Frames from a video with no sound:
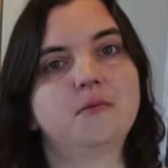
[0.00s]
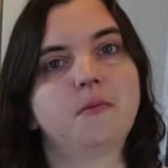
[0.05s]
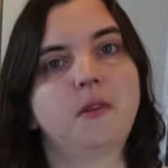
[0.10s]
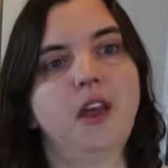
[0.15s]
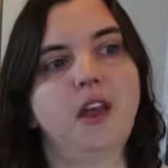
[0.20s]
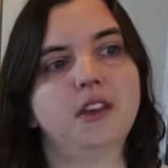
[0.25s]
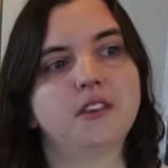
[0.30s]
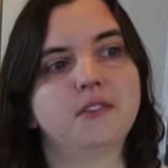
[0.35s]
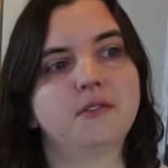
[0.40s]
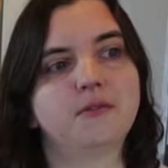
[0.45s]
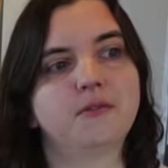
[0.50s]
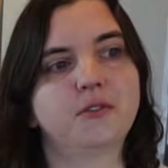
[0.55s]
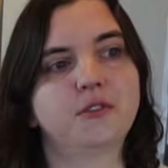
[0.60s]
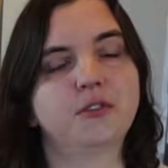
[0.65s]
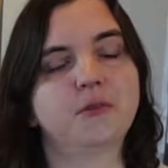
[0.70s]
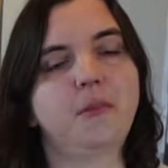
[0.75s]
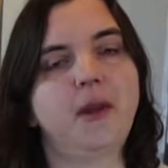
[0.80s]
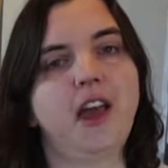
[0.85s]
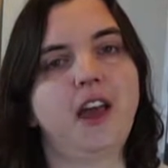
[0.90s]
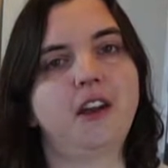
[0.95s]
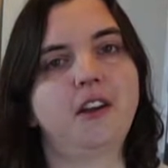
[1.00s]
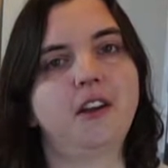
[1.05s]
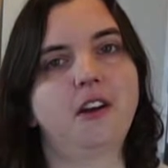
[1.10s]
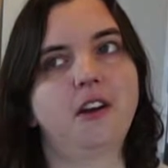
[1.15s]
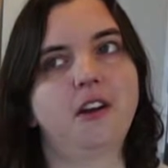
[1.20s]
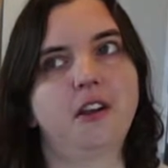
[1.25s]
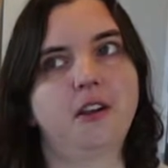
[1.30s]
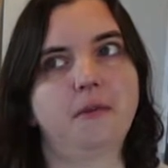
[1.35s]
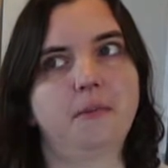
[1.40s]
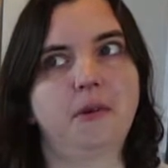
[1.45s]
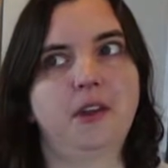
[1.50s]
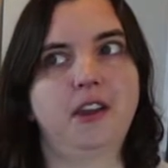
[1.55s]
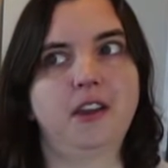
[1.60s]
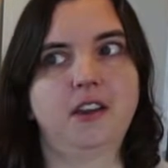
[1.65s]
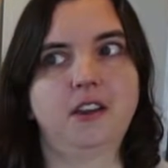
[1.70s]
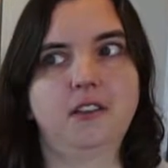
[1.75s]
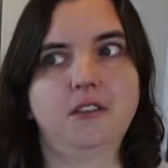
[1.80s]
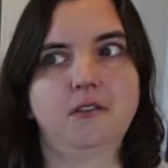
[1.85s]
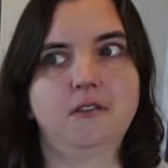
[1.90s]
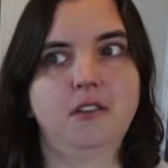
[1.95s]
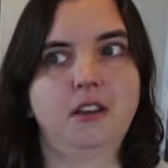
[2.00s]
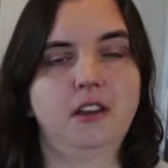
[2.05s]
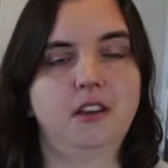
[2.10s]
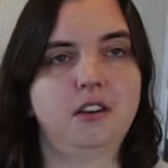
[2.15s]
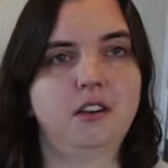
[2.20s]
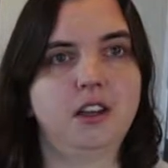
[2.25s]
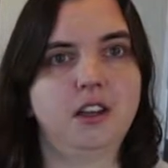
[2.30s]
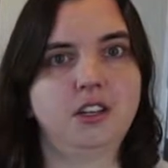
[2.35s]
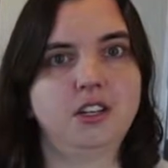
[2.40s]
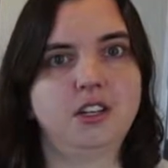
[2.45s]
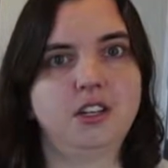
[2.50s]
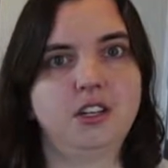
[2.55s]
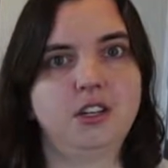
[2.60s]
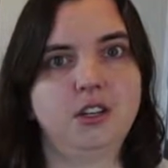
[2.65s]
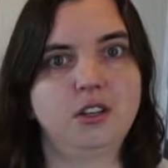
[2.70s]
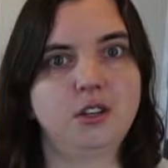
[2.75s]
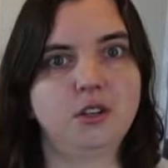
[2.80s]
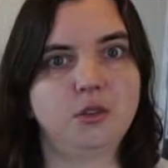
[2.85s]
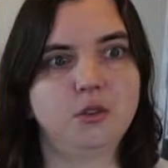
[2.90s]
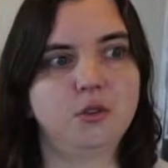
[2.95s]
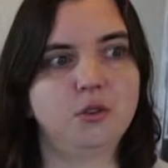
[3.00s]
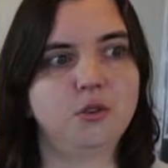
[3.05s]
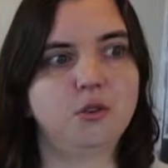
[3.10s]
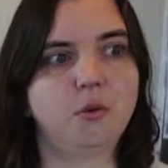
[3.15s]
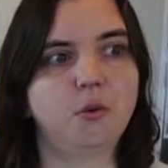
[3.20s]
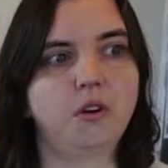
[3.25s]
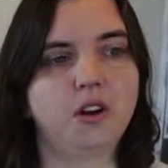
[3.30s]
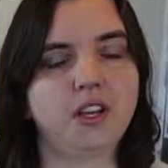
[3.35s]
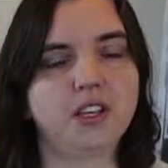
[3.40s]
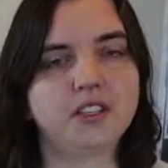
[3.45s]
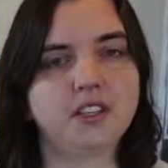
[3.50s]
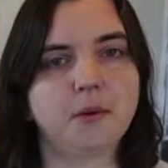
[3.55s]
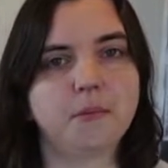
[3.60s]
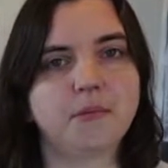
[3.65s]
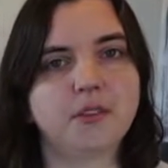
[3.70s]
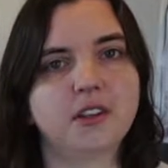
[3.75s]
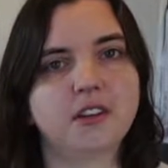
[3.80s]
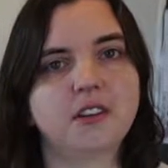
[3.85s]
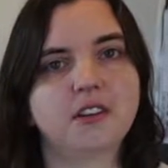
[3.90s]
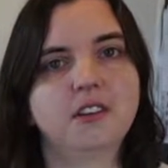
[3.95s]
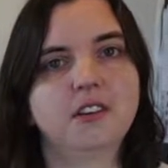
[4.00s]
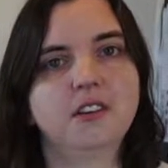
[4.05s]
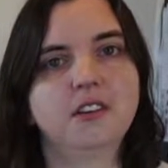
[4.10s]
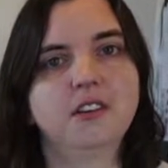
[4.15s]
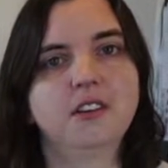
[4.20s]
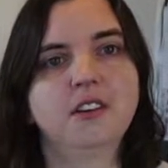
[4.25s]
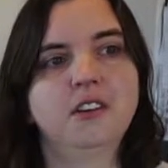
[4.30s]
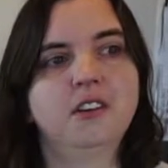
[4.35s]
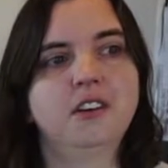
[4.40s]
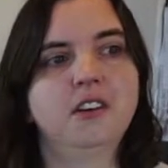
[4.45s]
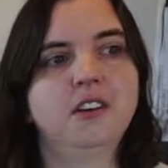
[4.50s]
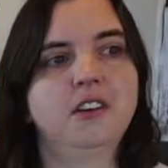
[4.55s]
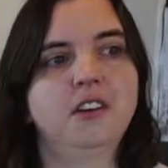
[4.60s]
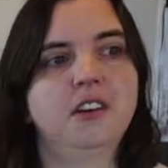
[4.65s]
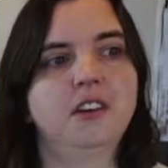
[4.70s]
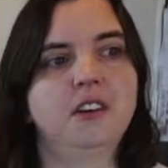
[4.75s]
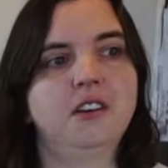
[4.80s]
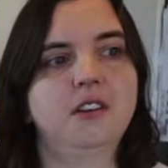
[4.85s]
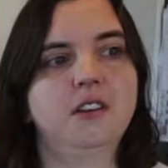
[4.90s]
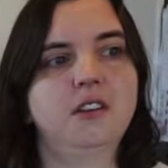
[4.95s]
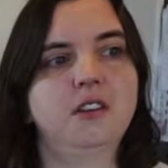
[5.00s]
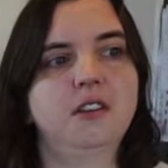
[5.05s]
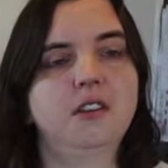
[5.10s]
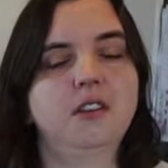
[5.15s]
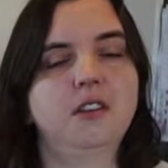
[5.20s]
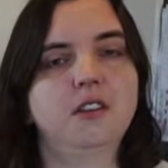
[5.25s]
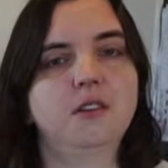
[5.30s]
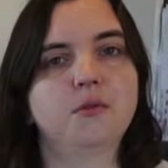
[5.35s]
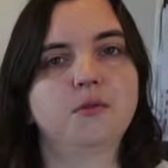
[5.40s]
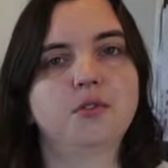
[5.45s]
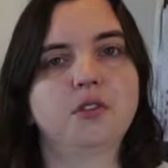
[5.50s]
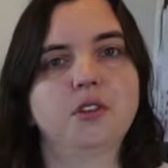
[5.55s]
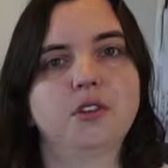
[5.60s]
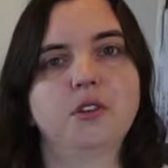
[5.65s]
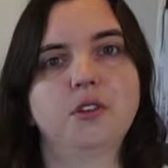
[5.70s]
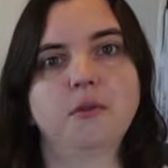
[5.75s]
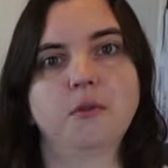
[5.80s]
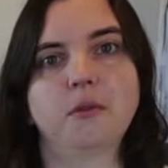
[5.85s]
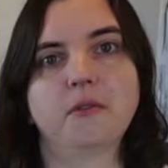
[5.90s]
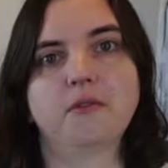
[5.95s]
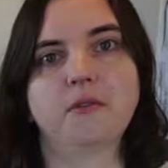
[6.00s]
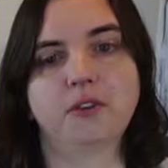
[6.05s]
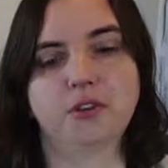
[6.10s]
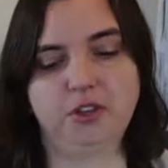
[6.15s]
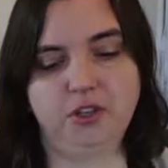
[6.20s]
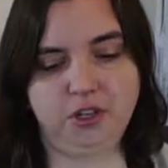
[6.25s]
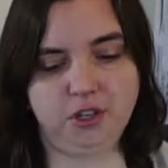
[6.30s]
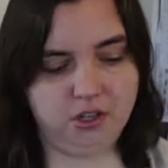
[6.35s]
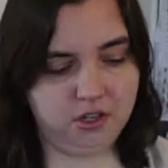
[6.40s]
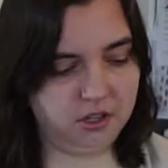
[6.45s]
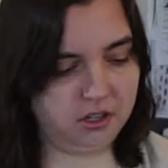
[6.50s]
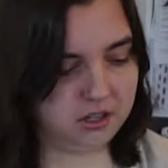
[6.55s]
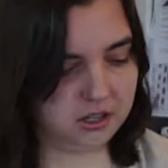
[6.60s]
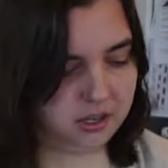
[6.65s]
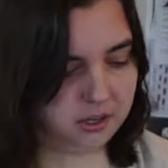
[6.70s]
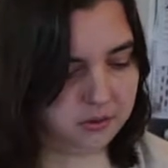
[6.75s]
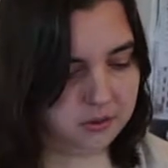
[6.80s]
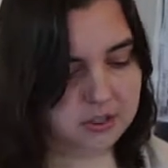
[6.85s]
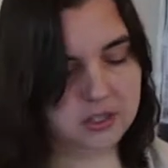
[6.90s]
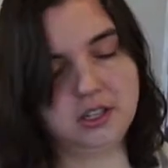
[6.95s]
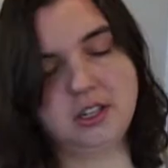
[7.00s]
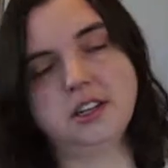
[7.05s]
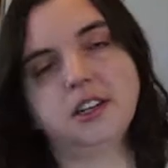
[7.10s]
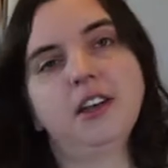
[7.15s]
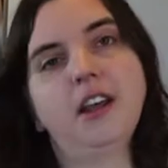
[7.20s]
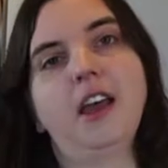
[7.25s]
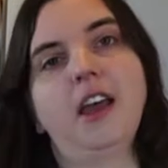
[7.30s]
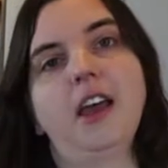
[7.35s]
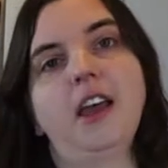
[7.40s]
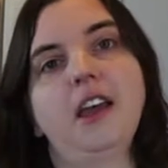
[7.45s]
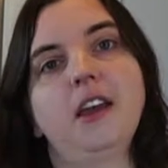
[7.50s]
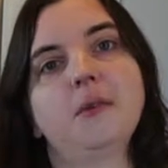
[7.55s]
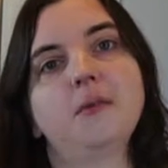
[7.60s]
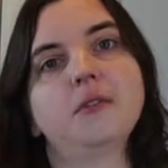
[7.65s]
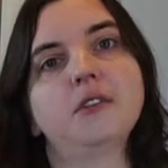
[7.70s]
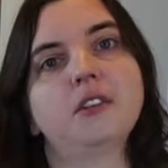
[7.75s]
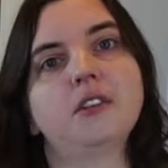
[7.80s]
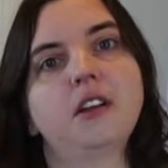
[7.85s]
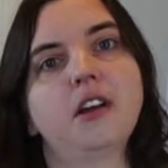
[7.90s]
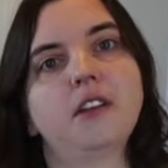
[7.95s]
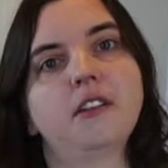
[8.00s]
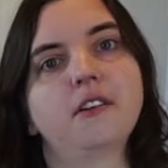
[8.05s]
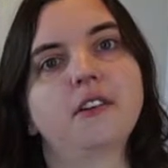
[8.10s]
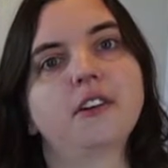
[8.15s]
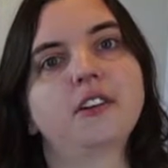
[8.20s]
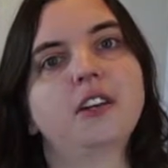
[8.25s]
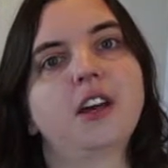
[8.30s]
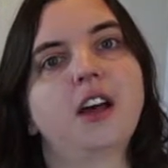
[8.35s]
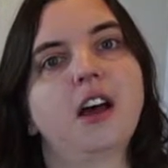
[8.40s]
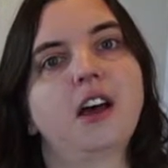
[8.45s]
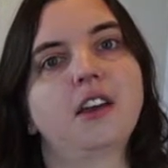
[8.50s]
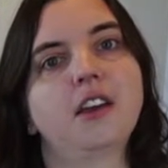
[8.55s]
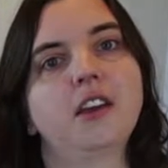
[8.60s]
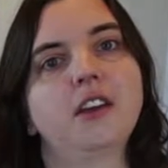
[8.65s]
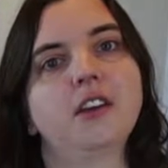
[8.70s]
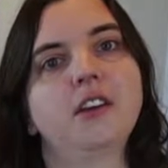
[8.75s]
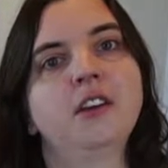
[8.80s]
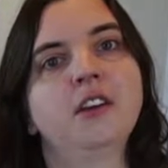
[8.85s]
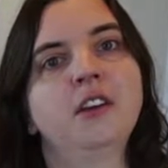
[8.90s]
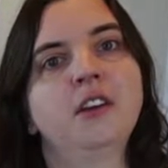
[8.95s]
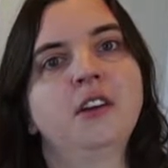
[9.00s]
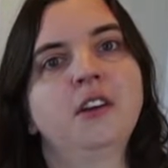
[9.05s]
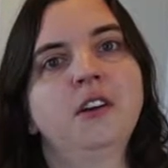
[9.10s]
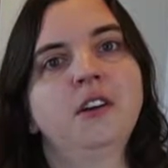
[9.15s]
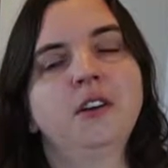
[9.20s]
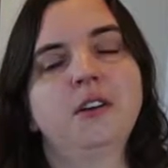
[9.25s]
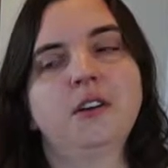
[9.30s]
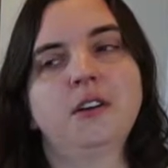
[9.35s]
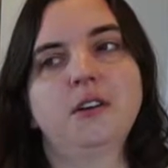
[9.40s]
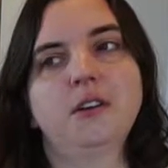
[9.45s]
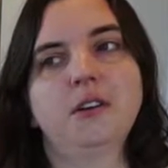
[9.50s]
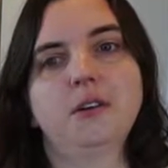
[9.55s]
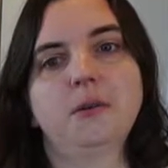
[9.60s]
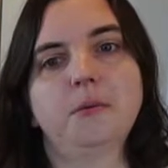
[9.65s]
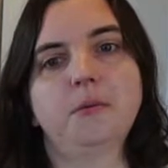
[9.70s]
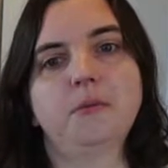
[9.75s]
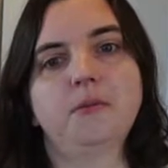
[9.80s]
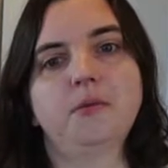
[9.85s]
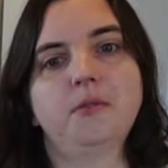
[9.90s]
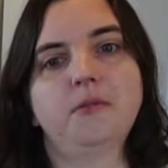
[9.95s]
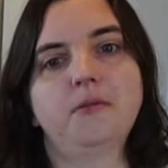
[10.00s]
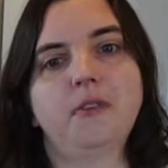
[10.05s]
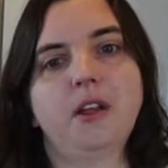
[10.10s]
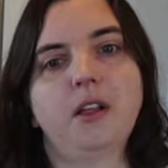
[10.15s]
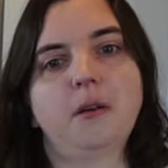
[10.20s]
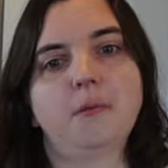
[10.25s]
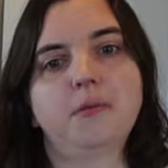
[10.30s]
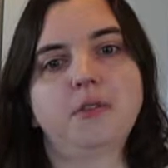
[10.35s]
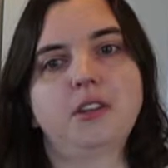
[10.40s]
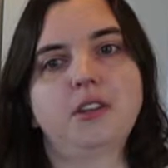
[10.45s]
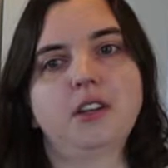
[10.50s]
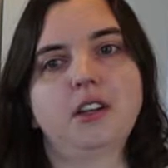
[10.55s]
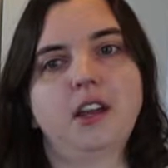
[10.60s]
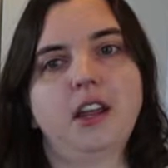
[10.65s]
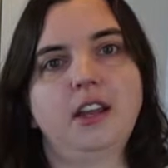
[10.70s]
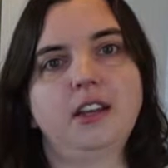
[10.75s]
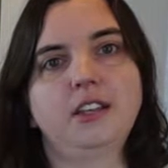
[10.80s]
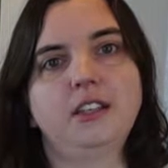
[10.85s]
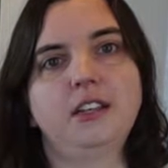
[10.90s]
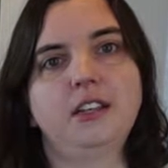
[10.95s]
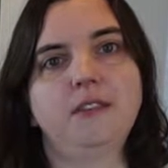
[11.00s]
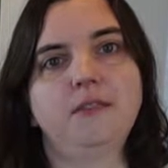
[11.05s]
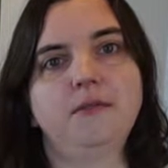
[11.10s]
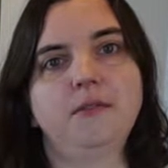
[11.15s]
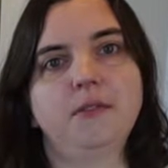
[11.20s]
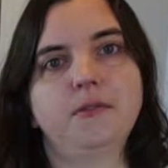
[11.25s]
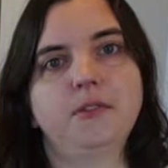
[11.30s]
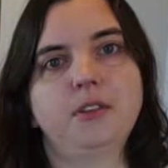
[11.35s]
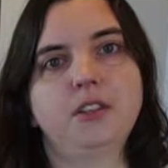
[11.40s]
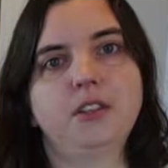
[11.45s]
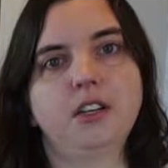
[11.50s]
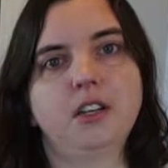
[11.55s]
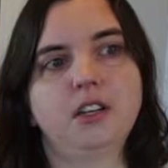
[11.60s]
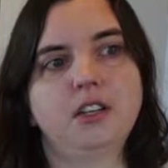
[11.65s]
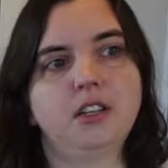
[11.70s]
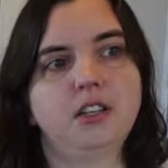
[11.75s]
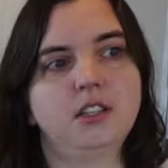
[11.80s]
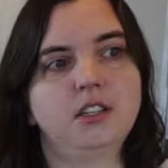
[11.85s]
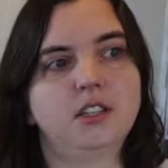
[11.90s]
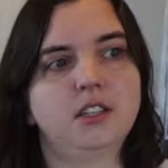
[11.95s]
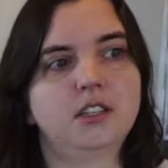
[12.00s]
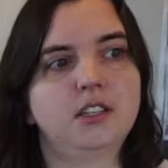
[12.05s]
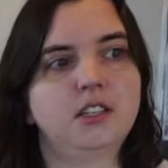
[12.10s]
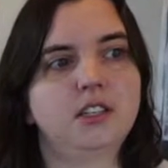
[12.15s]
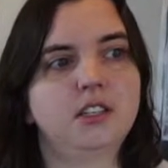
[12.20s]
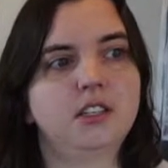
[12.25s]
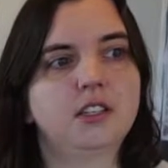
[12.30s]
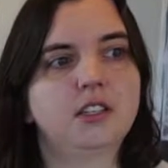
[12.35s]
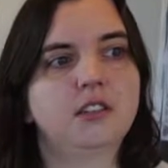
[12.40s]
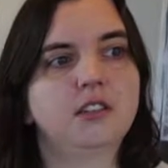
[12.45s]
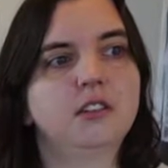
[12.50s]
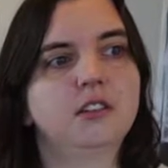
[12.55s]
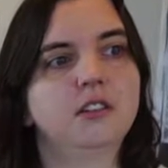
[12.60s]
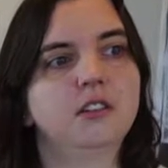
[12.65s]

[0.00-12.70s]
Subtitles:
has the first patent on it back in like 1920 something. And then there's a newer version that you see today was another Italian, developed in the 1950s, 1960s.